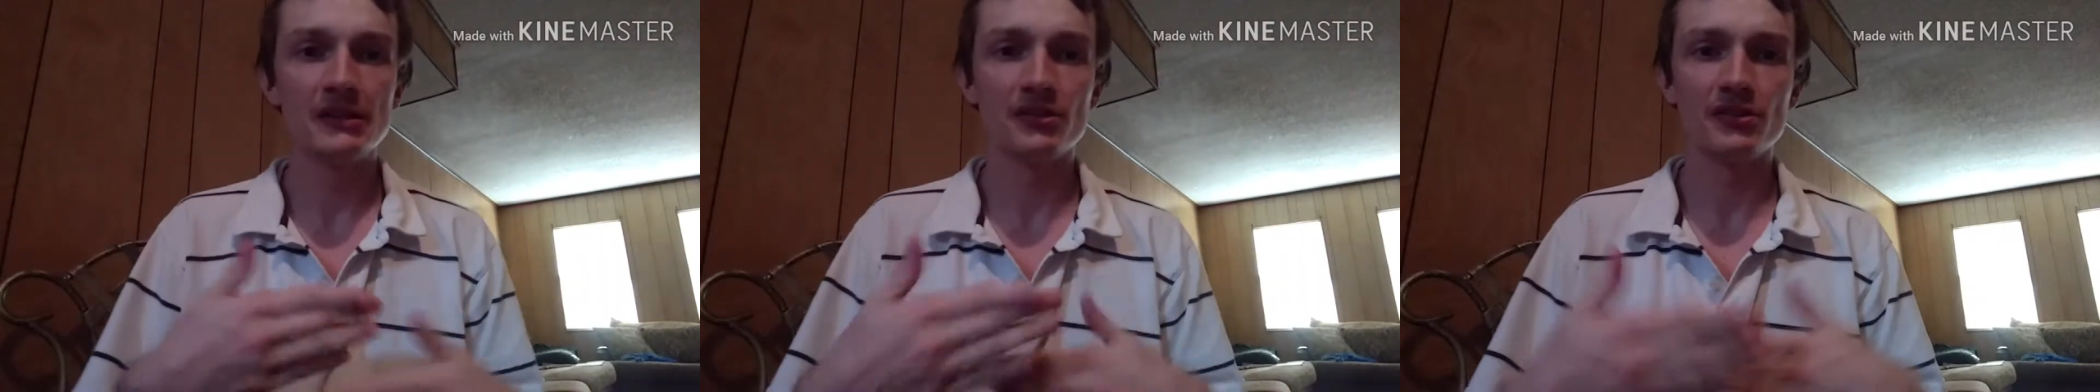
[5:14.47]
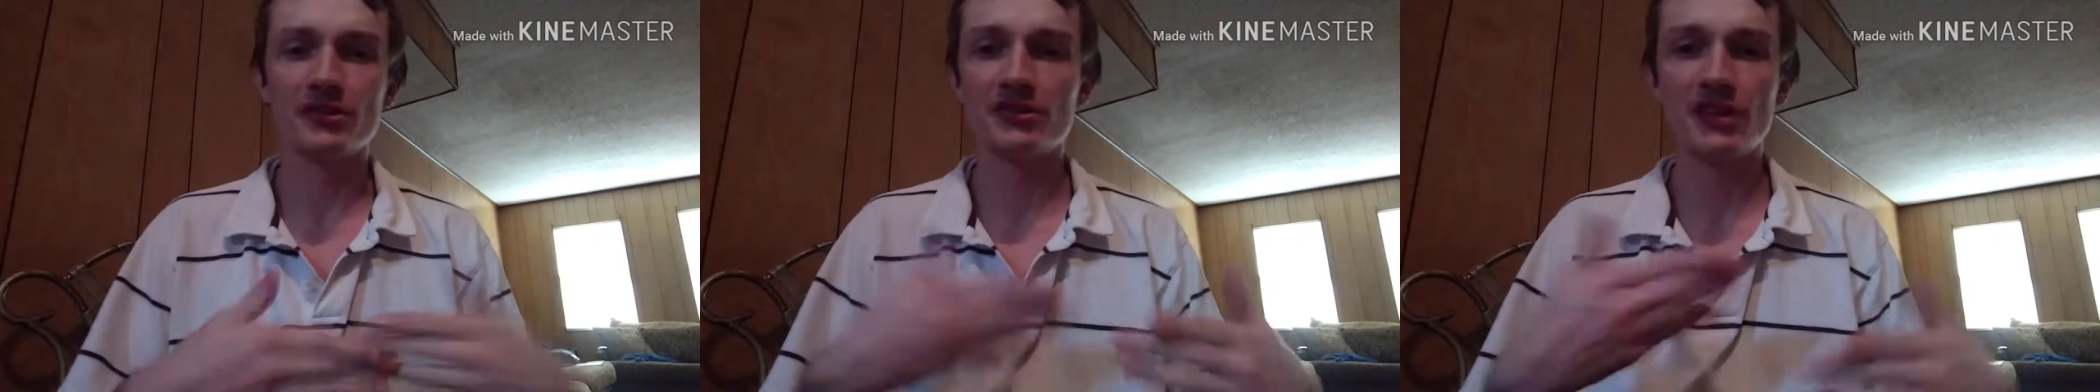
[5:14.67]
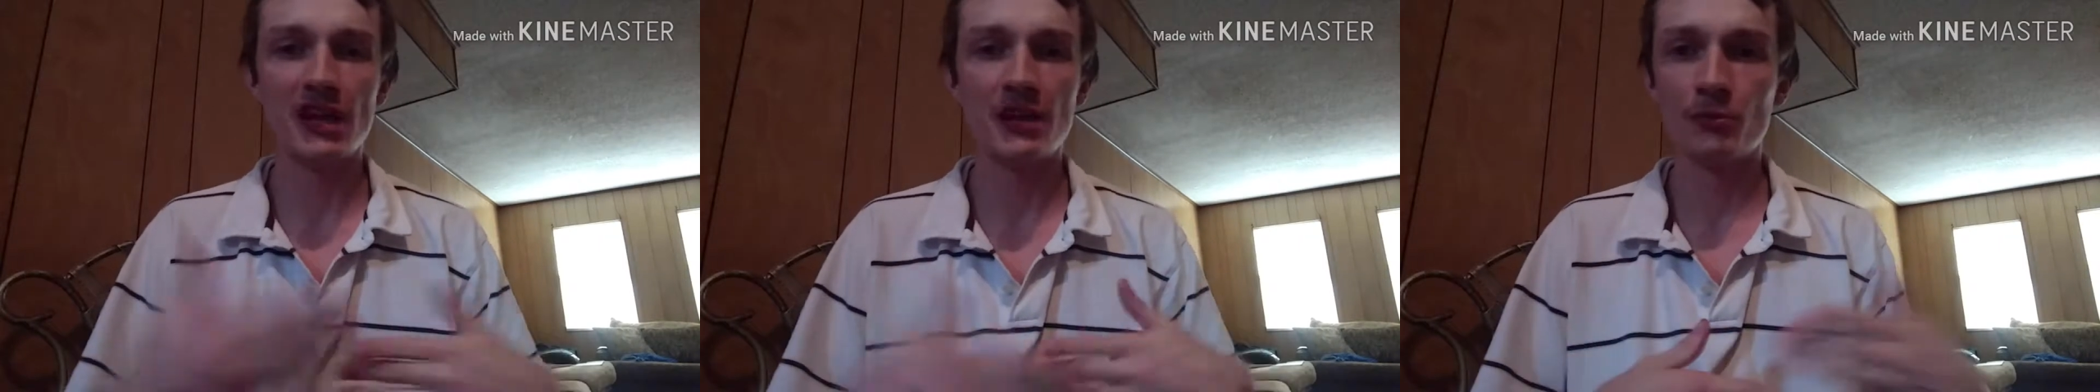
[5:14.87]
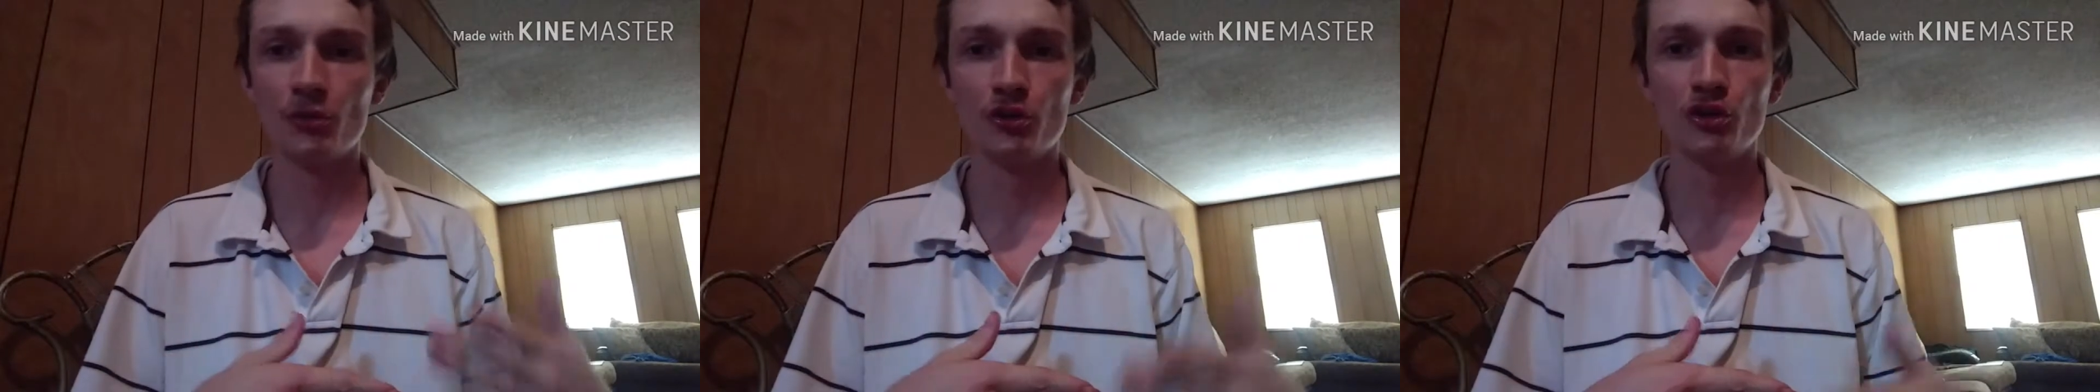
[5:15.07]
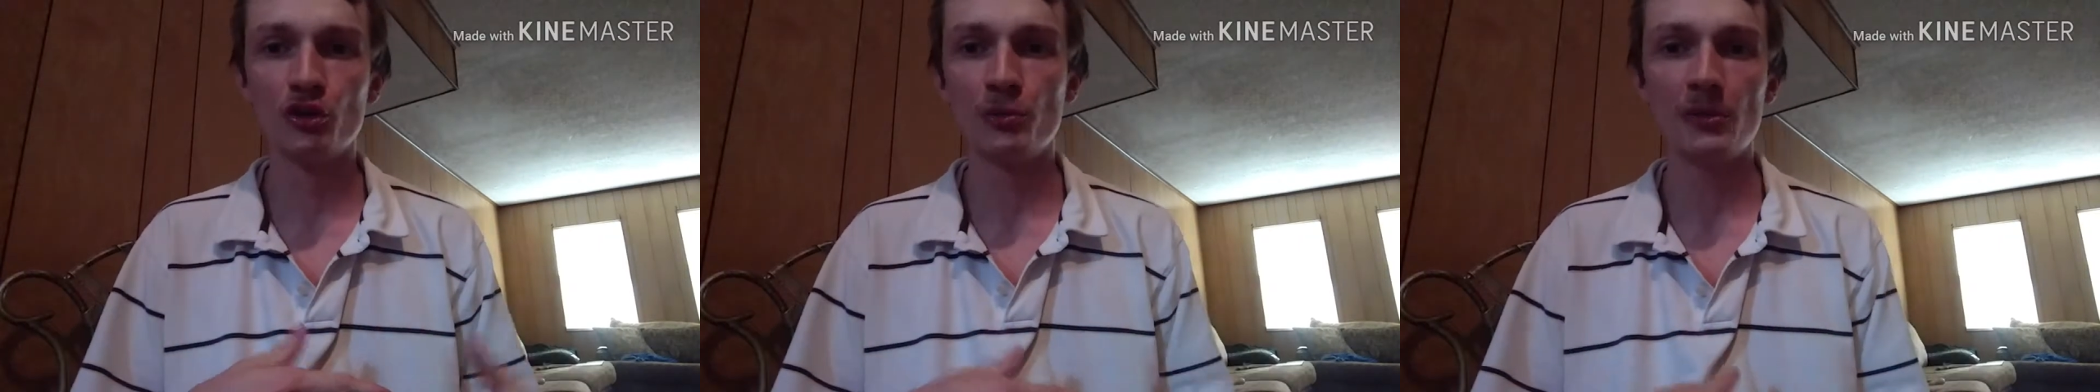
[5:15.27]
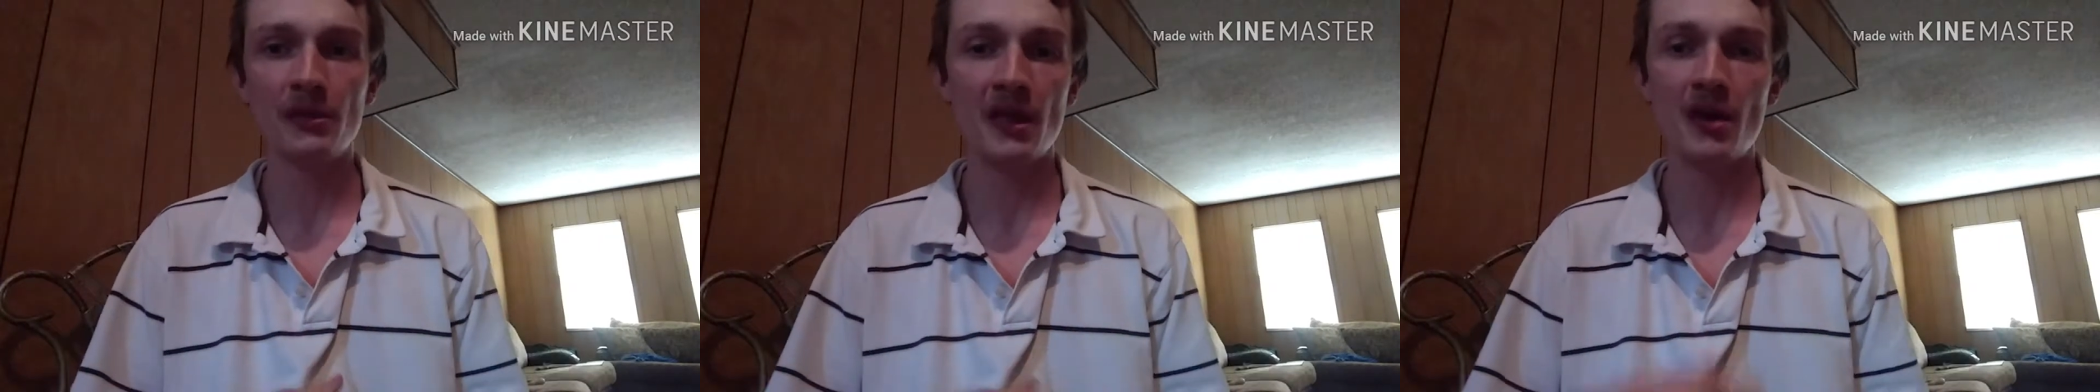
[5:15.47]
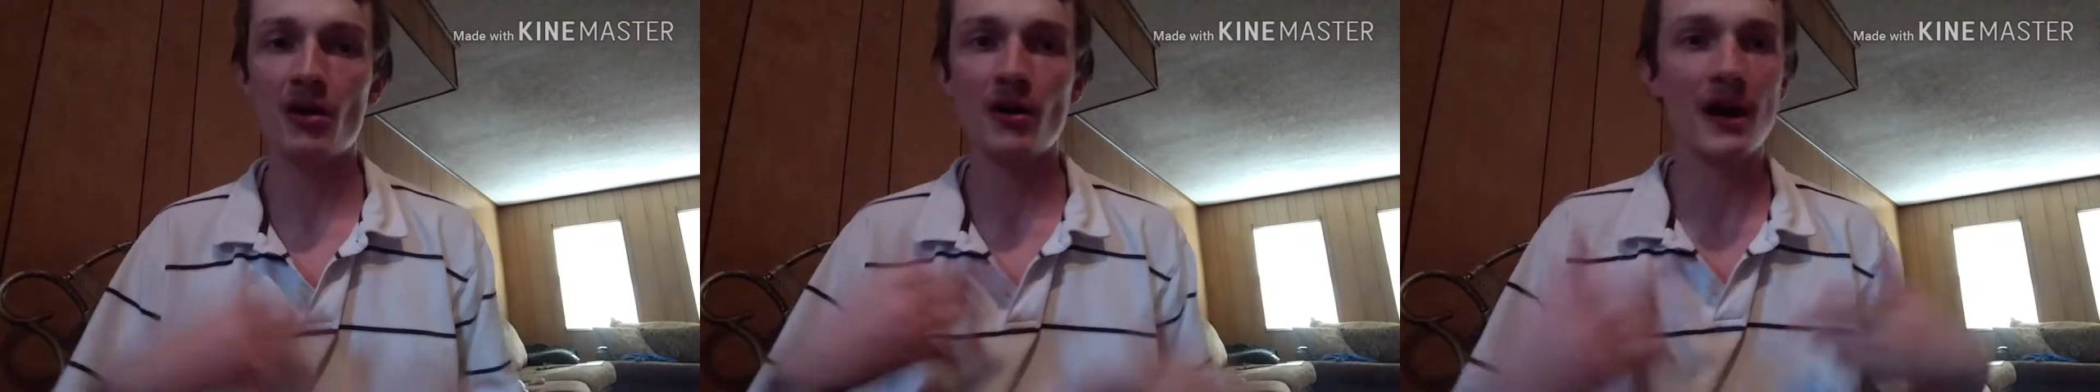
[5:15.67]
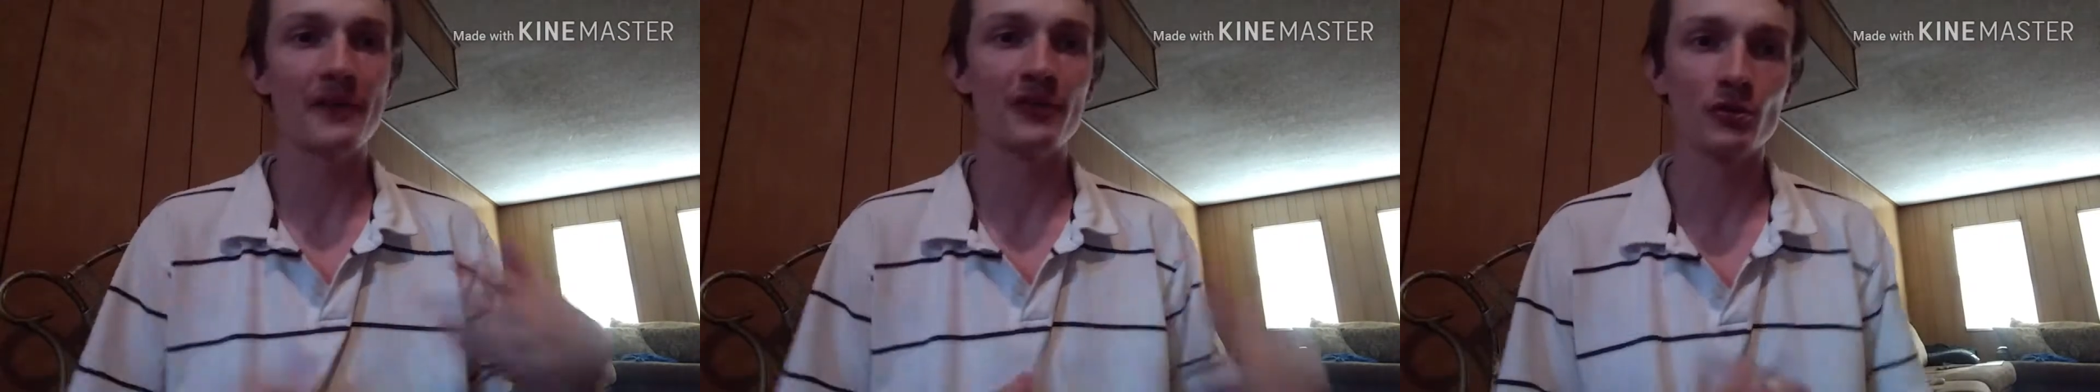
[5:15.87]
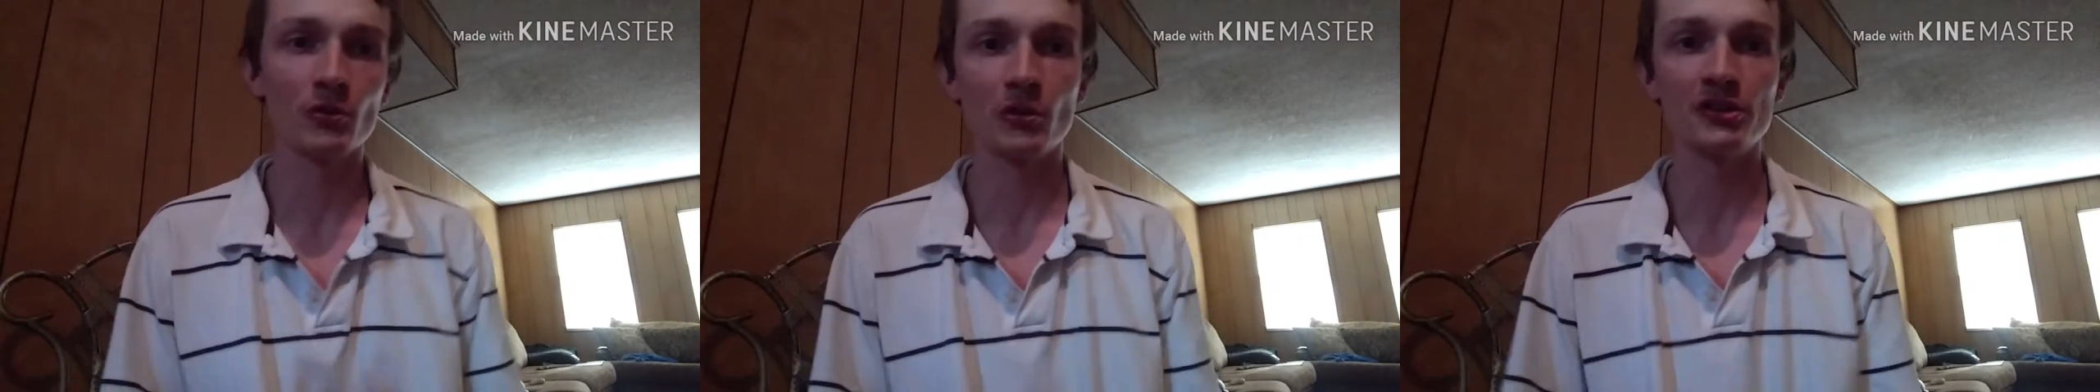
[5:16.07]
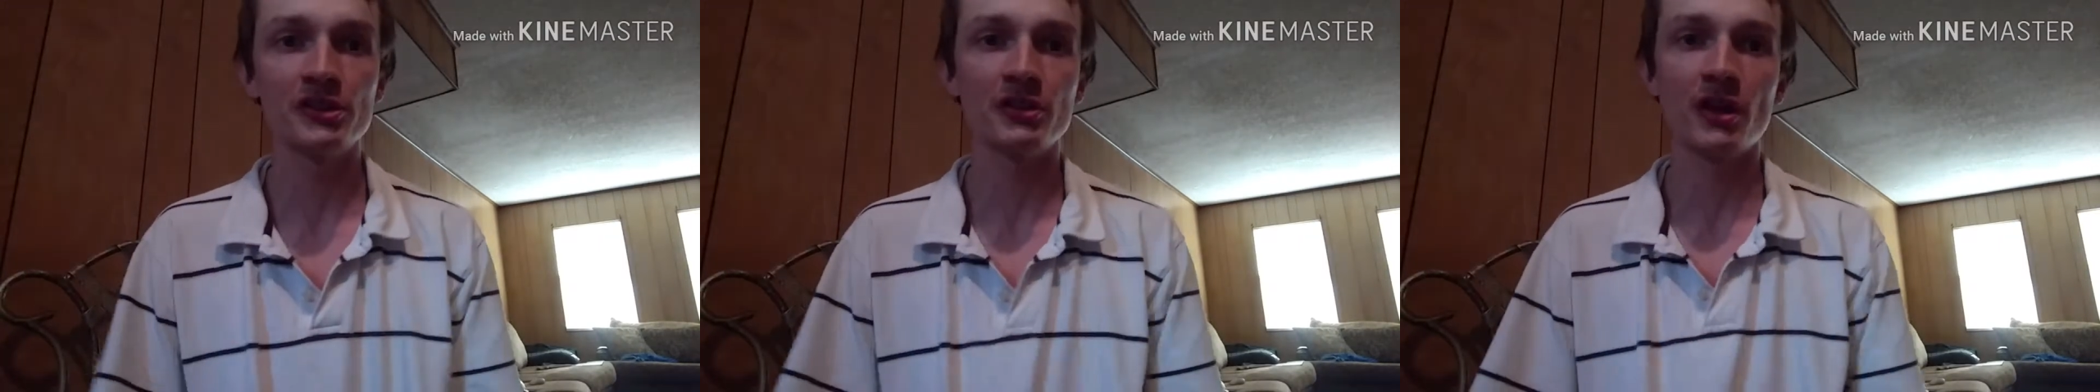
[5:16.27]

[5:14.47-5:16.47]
to the same room and they all have swords.